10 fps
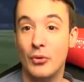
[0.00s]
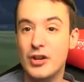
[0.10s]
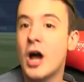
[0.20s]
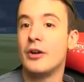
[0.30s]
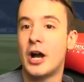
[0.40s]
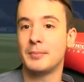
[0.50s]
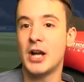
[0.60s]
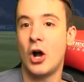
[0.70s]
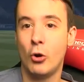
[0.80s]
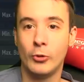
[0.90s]
But no, I'm
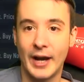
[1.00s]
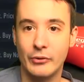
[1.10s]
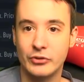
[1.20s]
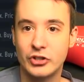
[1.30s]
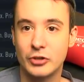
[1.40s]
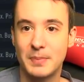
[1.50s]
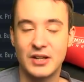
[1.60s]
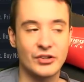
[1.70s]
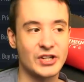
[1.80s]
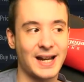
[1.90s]
going to hold out just
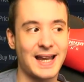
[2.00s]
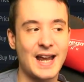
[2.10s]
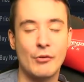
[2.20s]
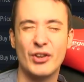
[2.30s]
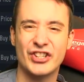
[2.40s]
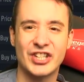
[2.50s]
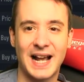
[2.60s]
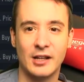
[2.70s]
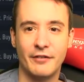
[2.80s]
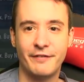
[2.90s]
because I kind of want
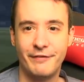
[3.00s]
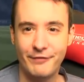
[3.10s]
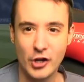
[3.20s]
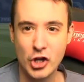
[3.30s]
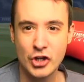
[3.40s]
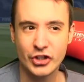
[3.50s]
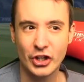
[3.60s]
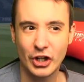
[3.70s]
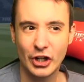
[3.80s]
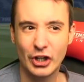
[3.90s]
Salah first.